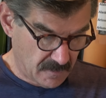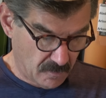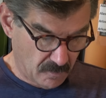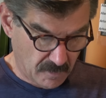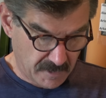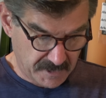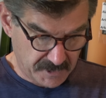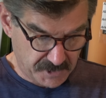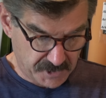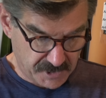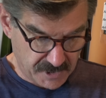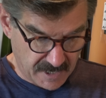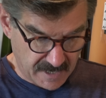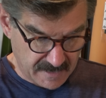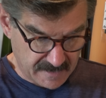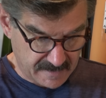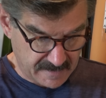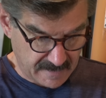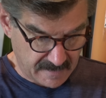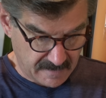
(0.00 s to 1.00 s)
What a
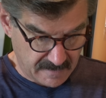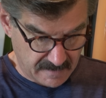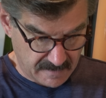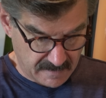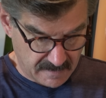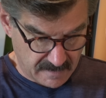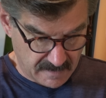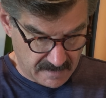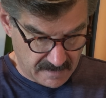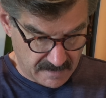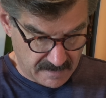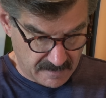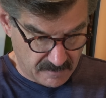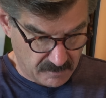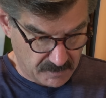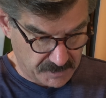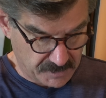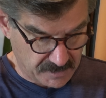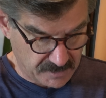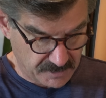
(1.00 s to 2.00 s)
shock that
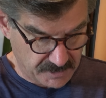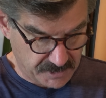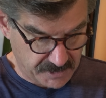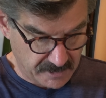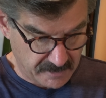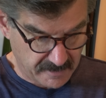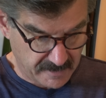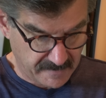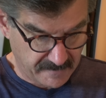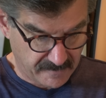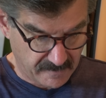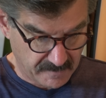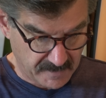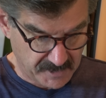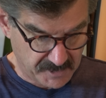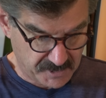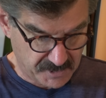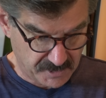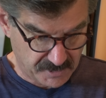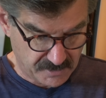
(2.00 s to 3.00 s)
was considering for my
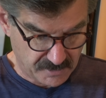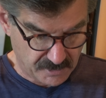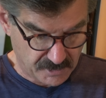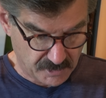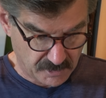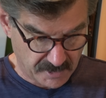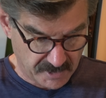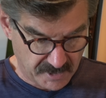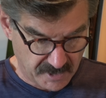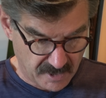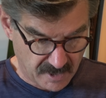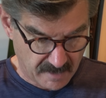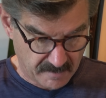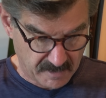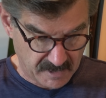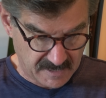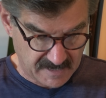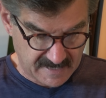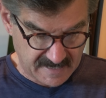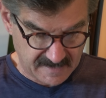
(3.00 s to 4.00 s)
sister joined the
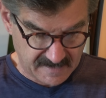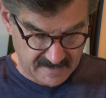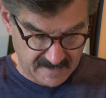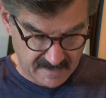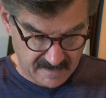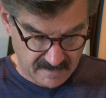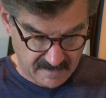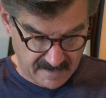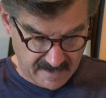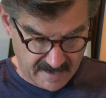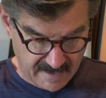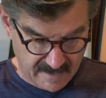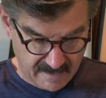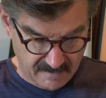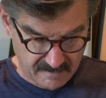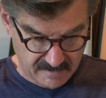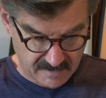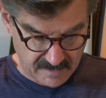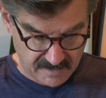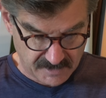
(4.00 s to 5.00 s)
Army to get the hell
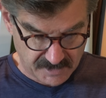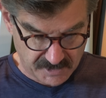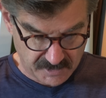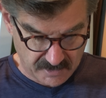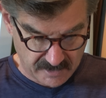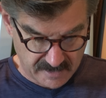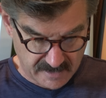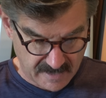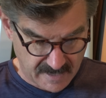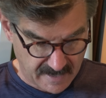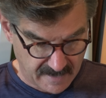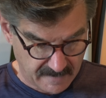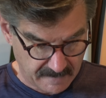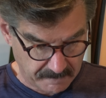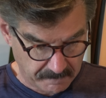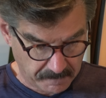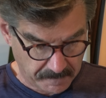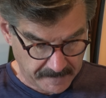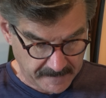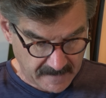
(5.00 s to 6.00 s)
out, and so did I.
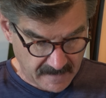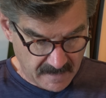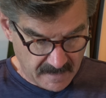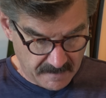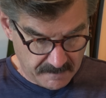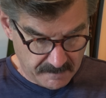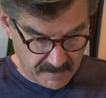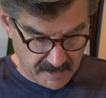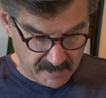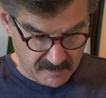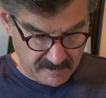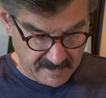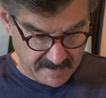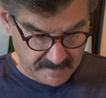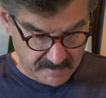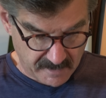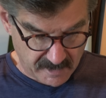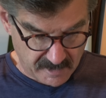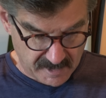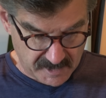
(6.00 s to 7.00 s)
My
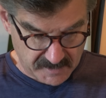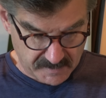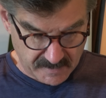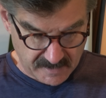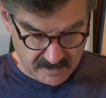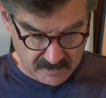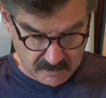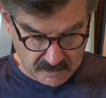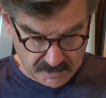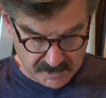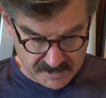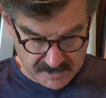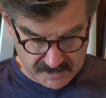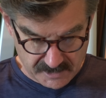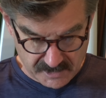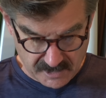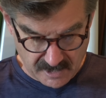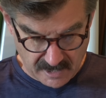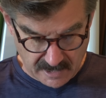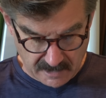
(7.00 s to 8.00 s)
grandmother has been in
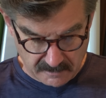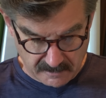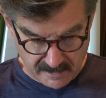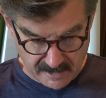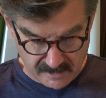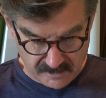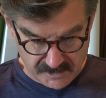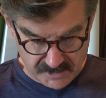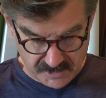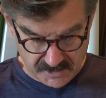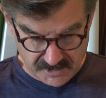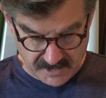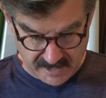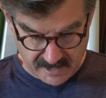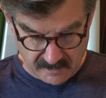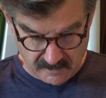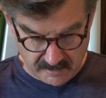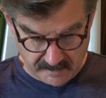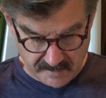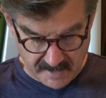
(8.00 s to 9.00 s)
Cortez, Colorado since I
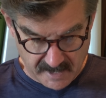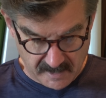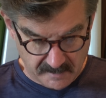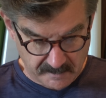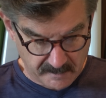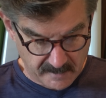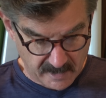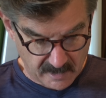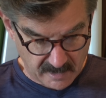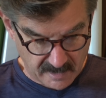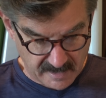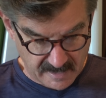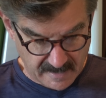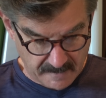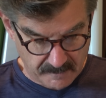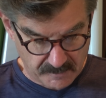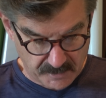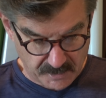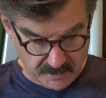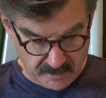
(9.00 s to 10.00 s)
can remember, and
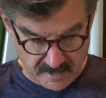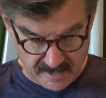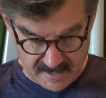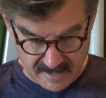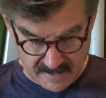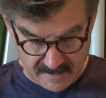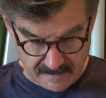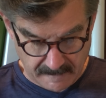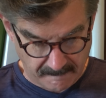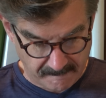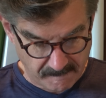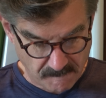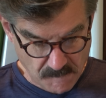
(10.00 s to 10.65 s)
I'm 38.